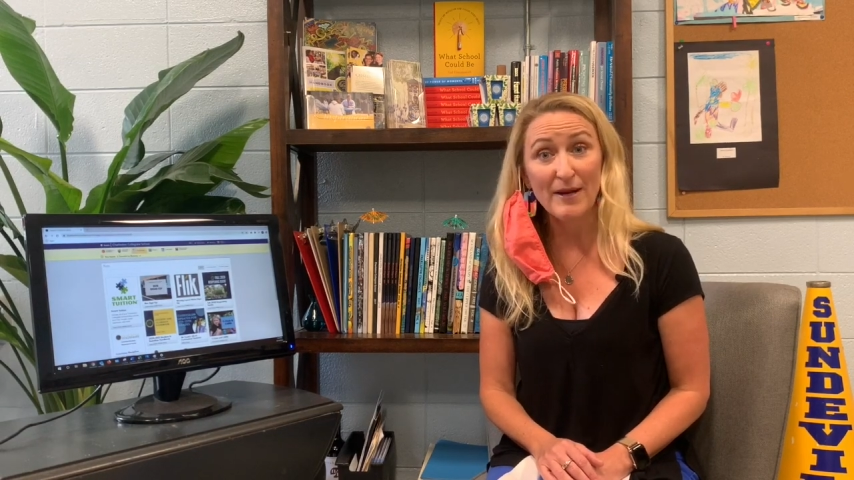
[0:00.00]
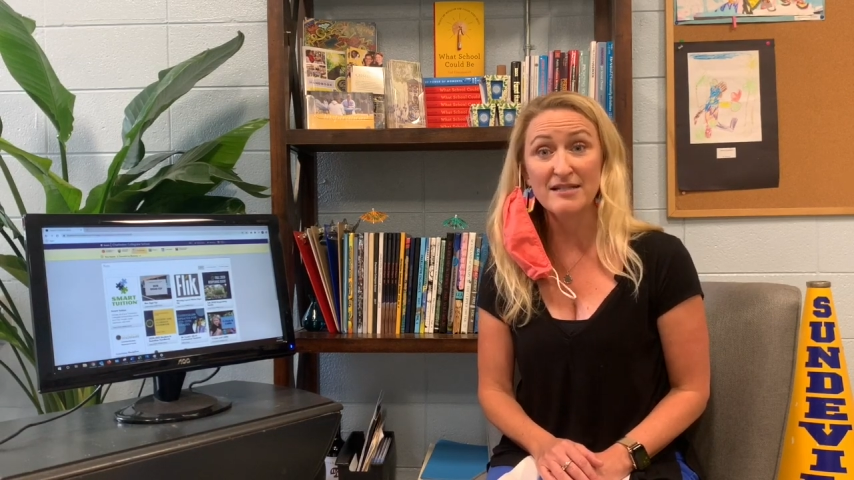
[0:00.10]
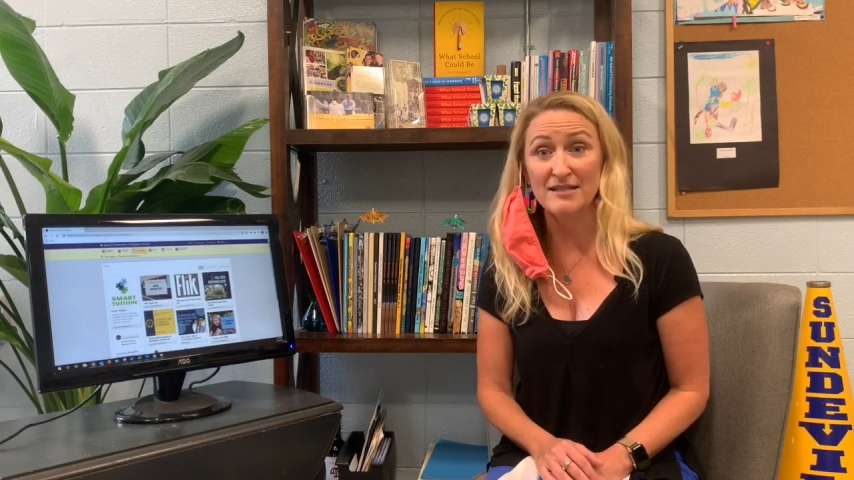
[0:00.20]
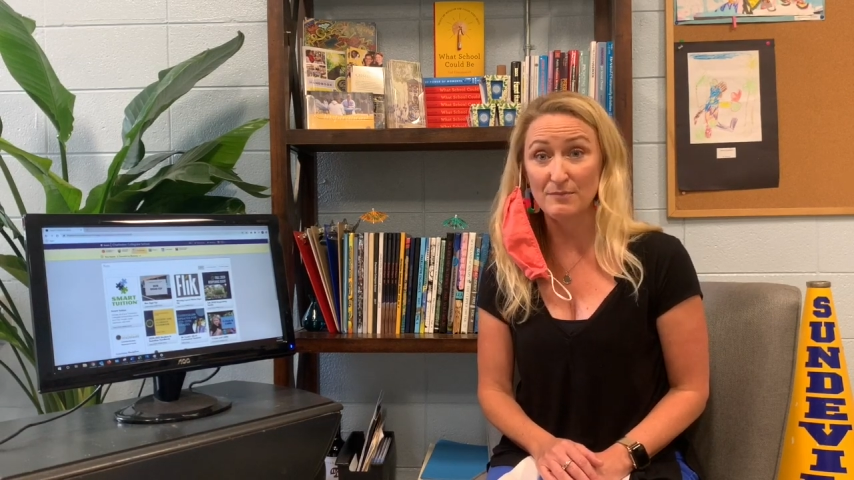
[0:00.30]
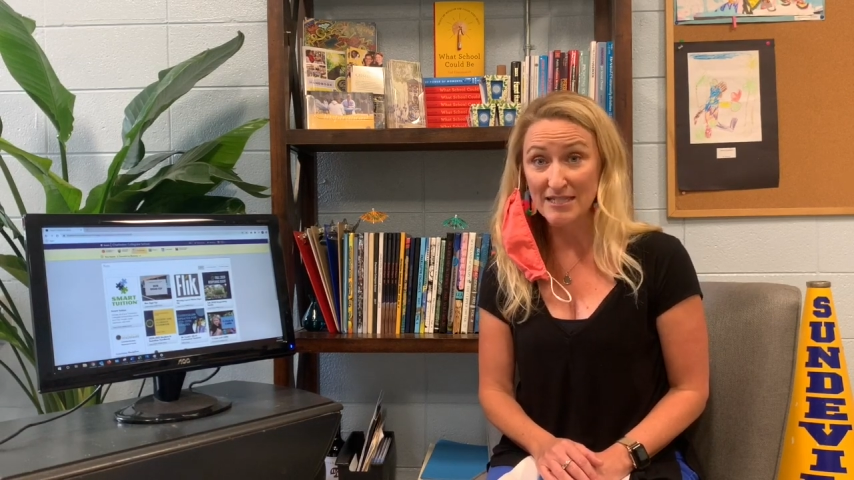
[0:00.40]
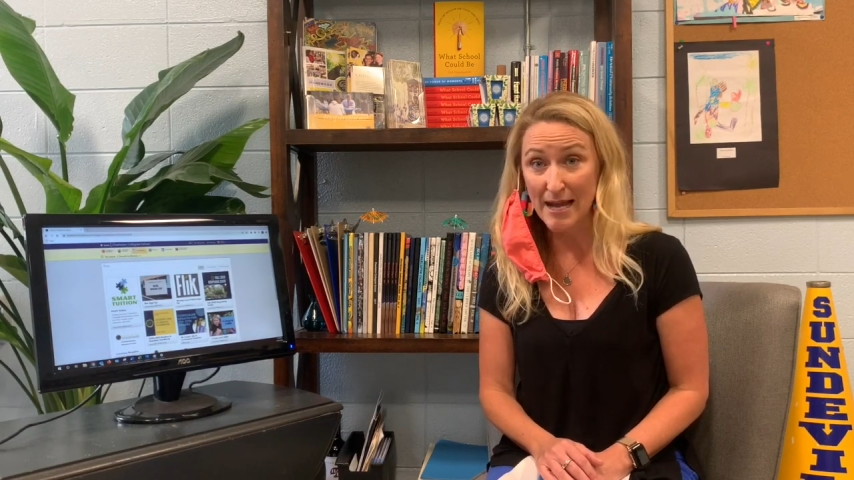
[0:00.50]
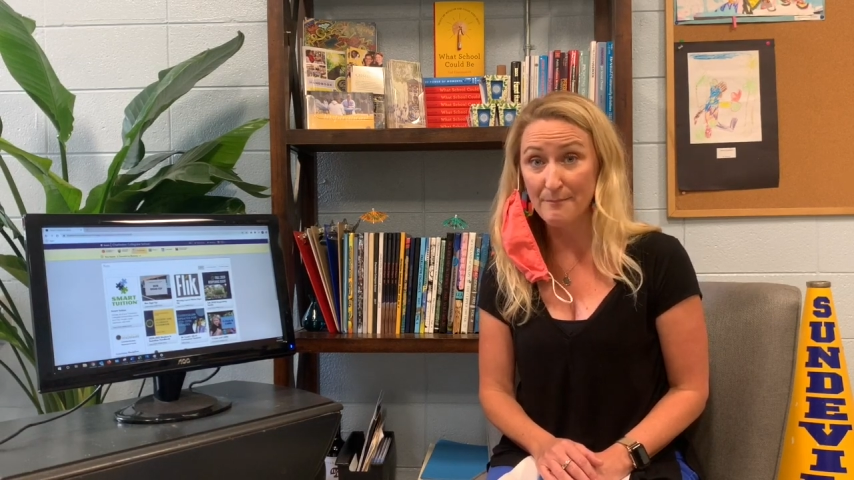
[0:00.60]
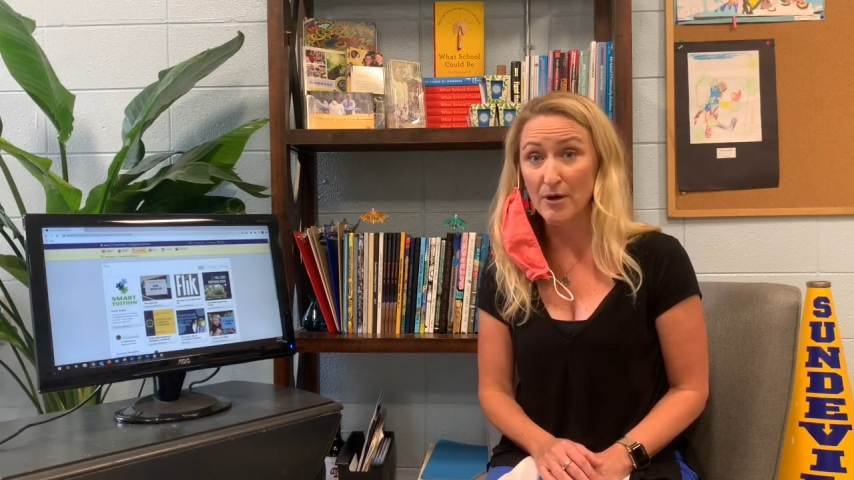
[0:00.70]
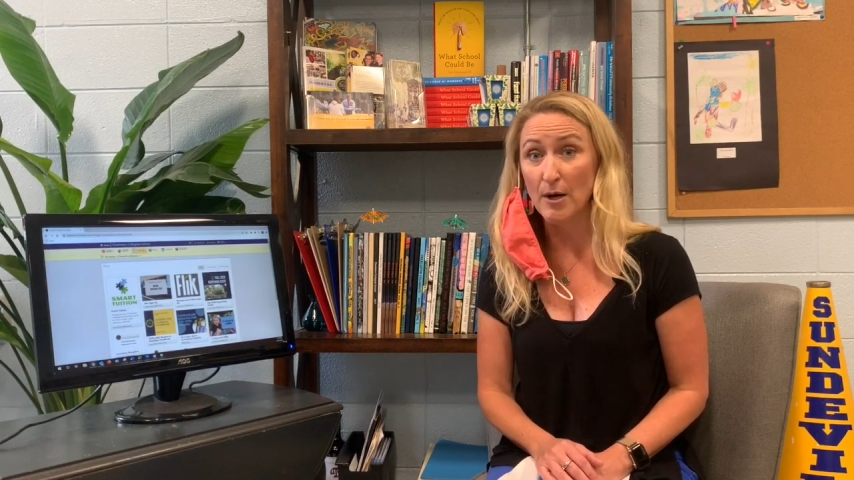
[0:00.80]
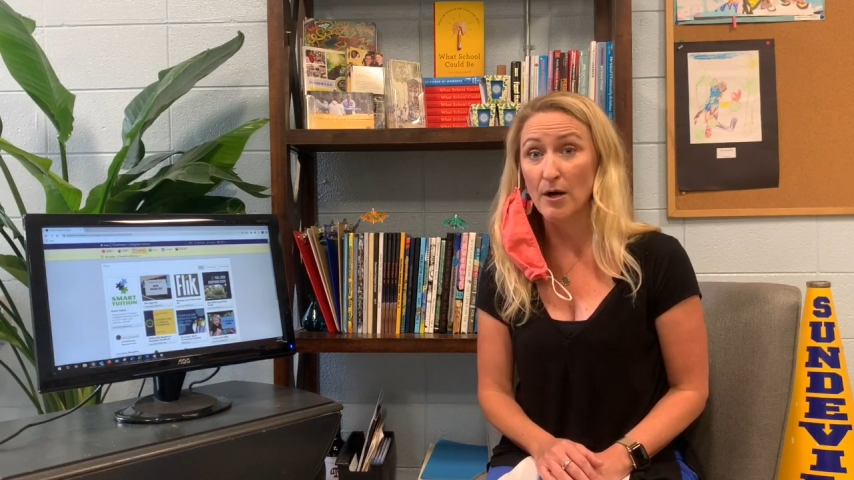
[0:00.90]
by
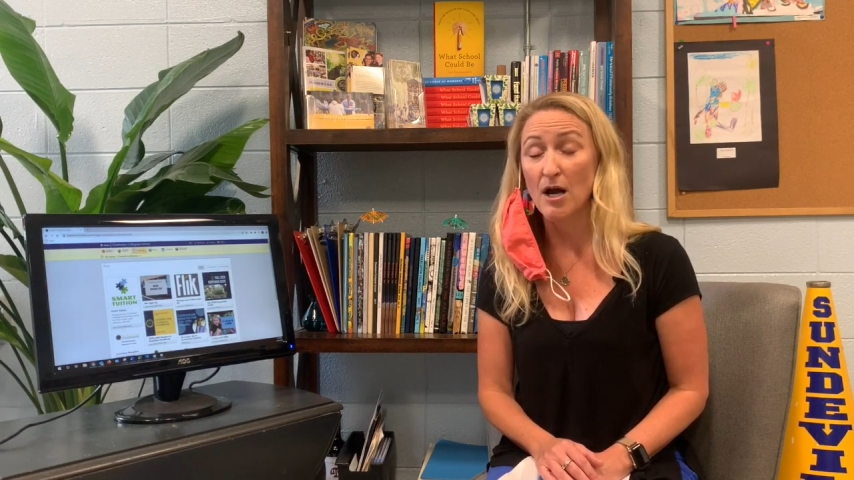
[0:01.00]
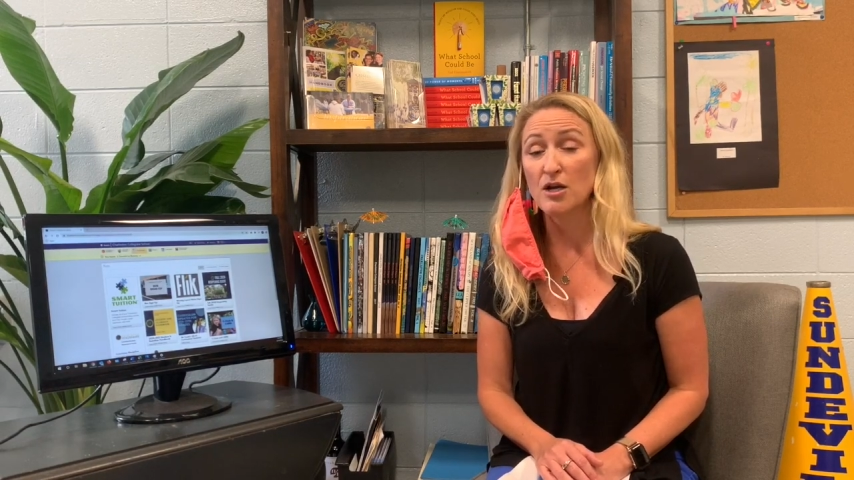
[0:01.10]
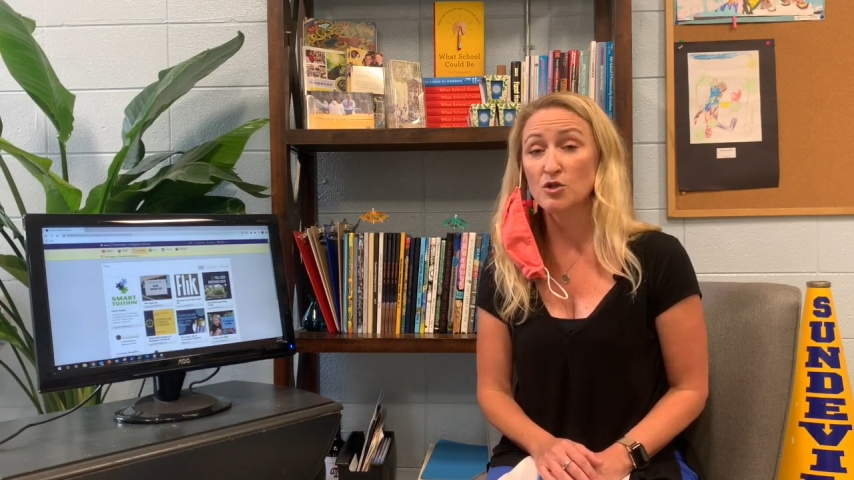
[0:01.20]
September